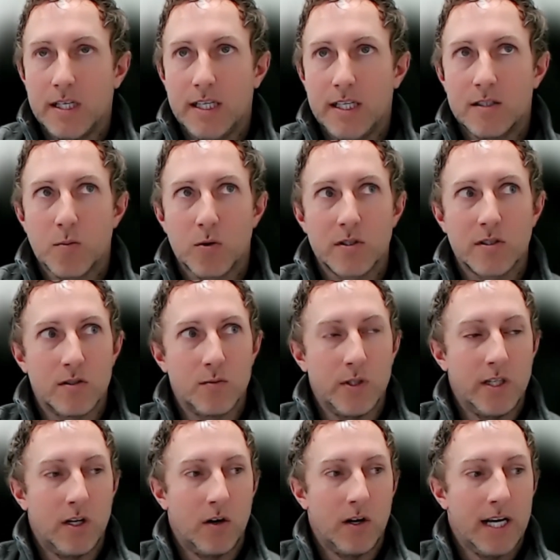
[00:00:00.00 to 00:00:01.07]
esports, as we
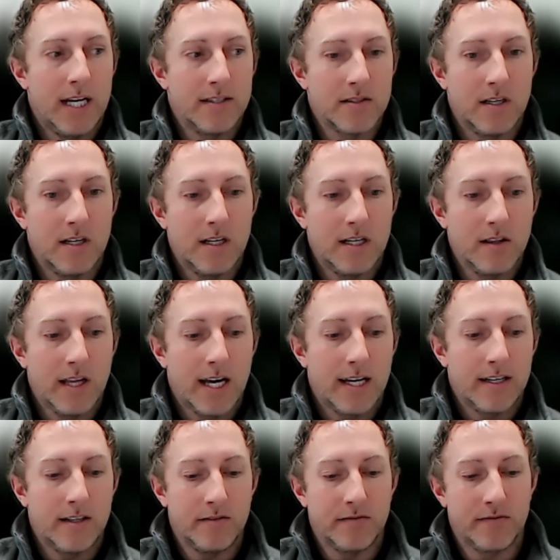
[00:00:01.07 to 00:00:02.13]
know, it has a
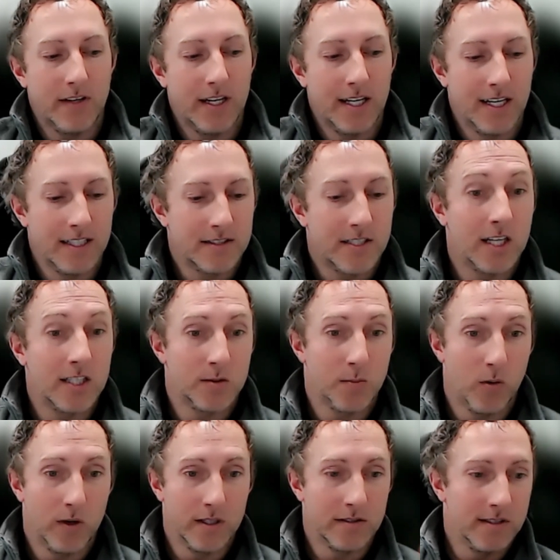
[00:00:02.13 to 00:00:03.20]
lot of touch
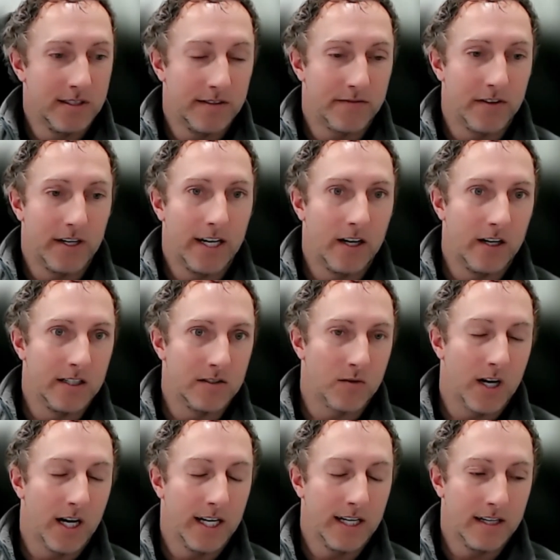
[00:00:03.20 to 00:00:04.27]
points in different areas,
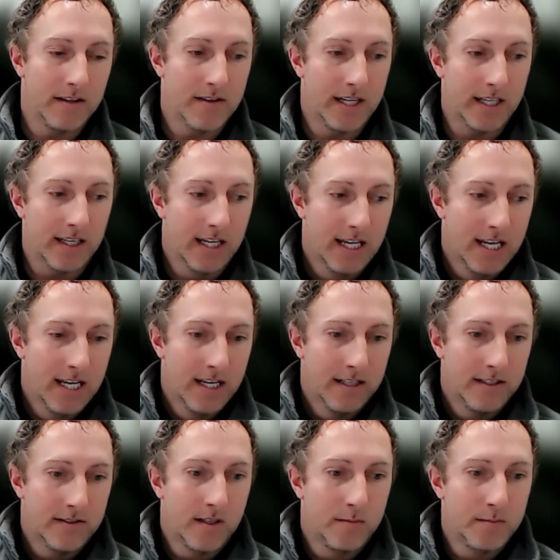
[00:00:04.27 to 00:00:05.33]
right? And I think
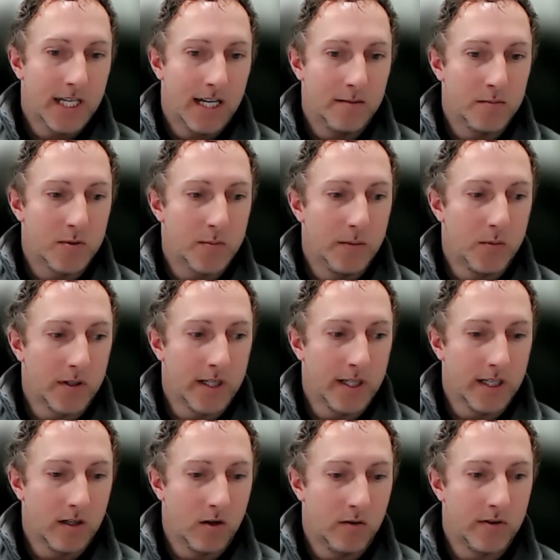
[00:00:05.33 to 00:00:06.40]
sometimes people can
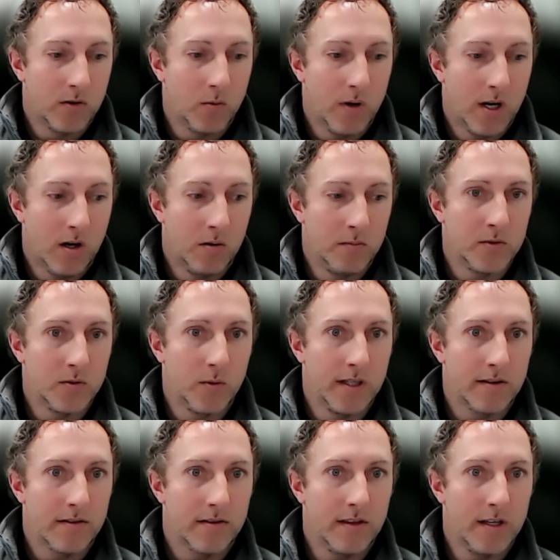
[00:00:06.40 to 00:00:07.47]
get overwhelmed
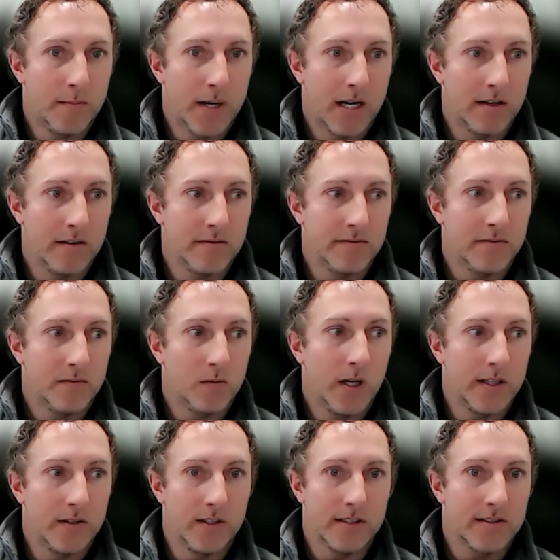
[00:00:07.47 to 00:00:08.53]
with the amount of,
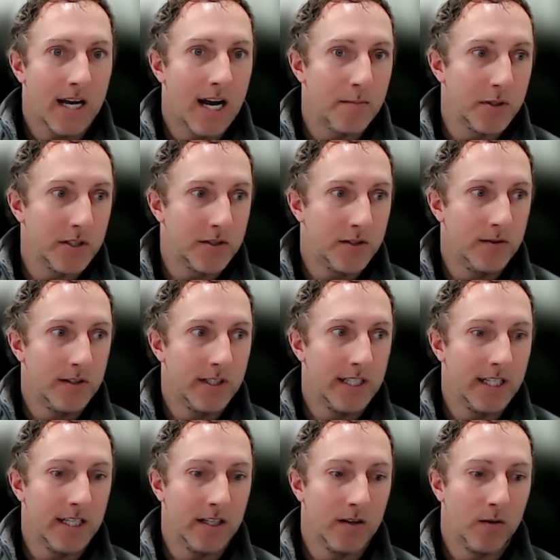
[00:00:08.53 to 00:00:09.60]
whether it's
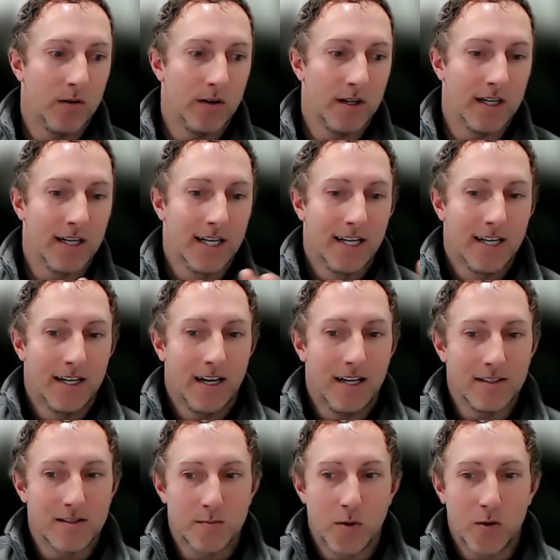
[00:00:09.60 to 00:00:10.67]
opportunity or
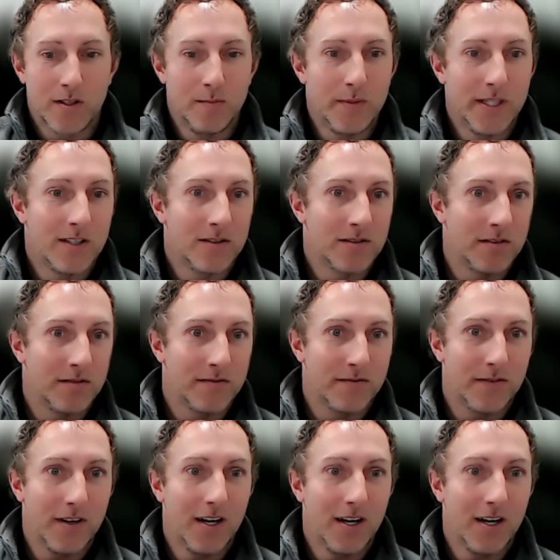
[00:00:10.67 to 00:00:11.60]
smoke and mirrors of